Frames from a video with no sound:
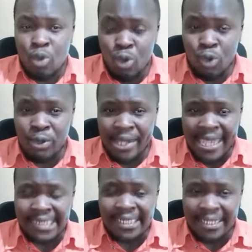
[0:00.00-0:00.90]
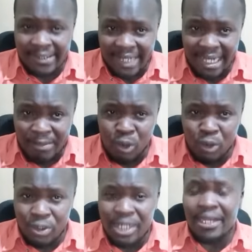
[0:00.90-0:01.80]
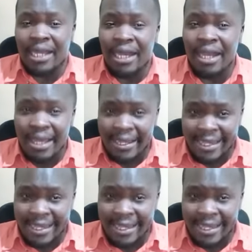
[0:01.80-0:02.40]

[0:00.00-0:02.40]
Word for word: Uhuru Kenyatta and Raila Odinga